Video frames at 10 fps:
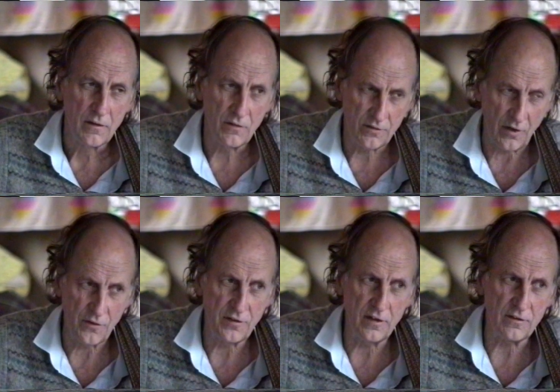because I
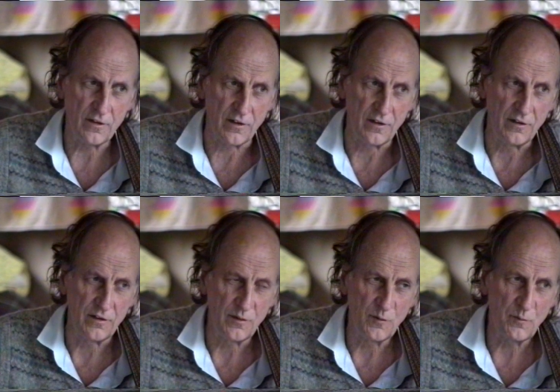was in
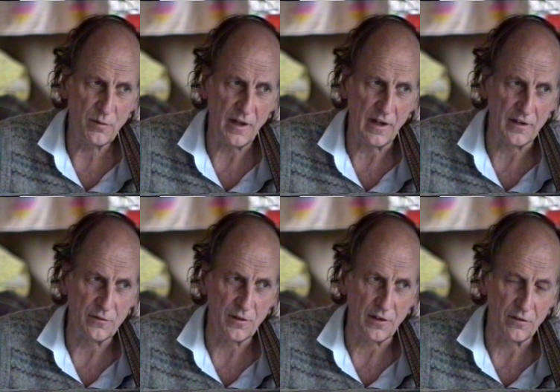the play
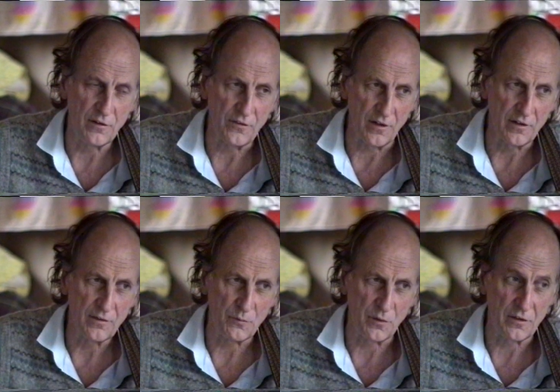Reedy River
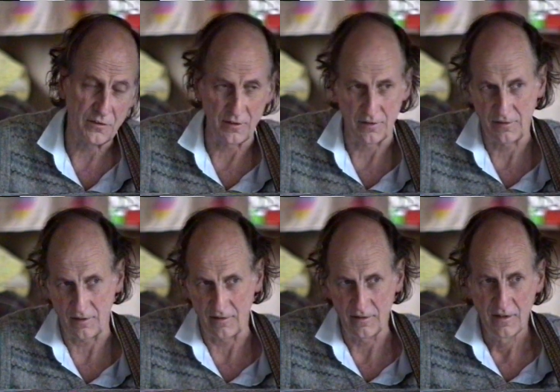with, that
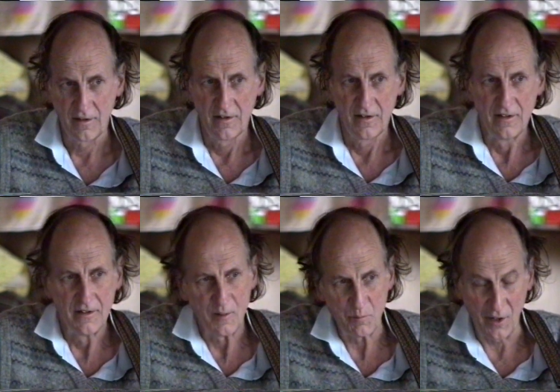uh,
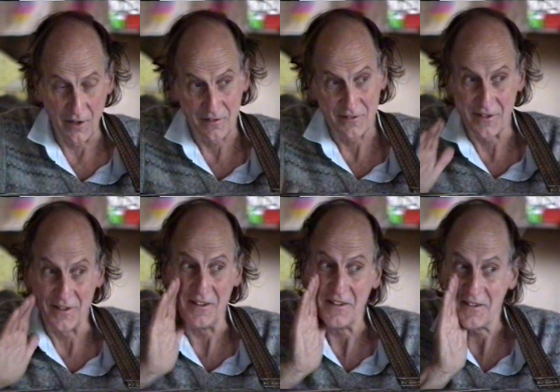broke
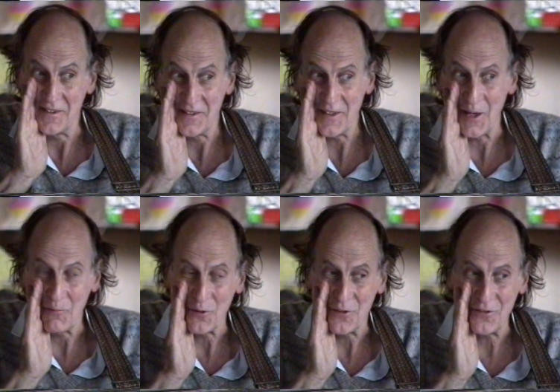the
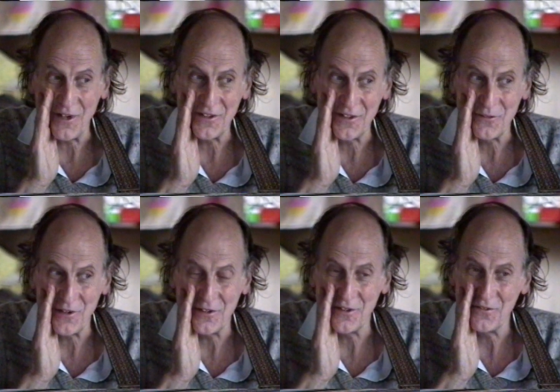Amber Australian
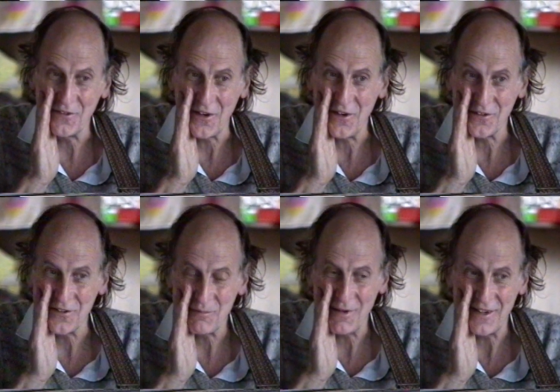record for the
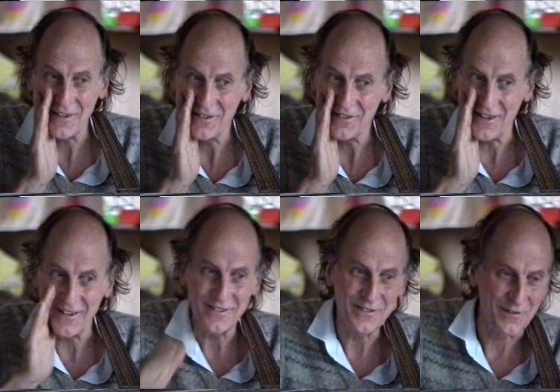longest playing
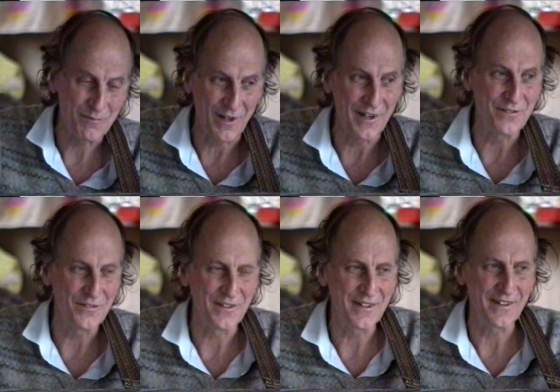show. It played
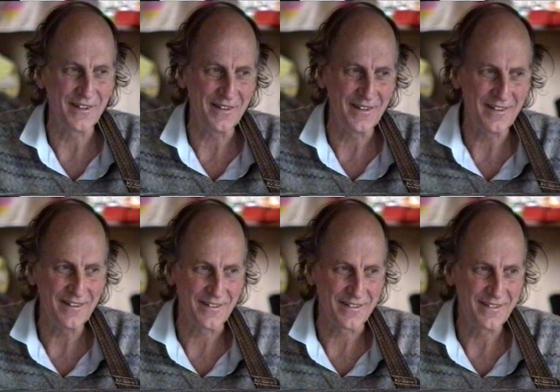for nearly a
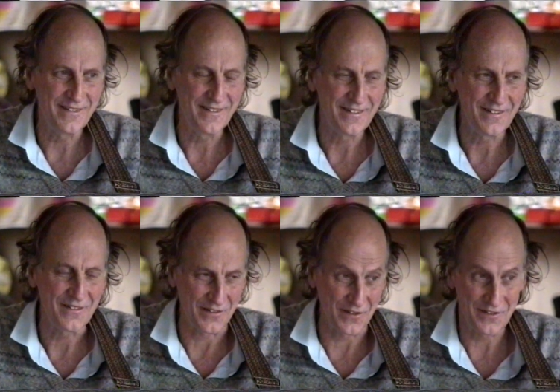year
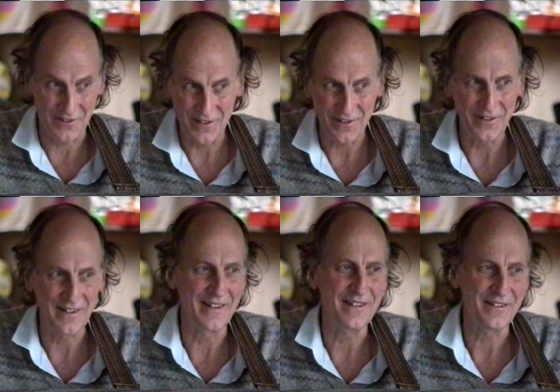at New Theatre
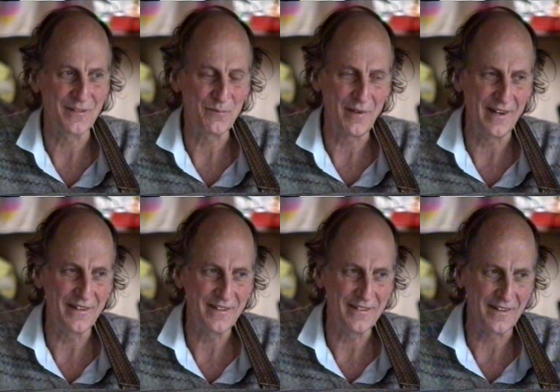again, played
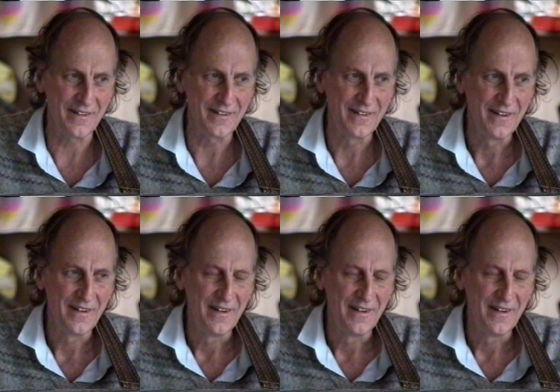it. Uh,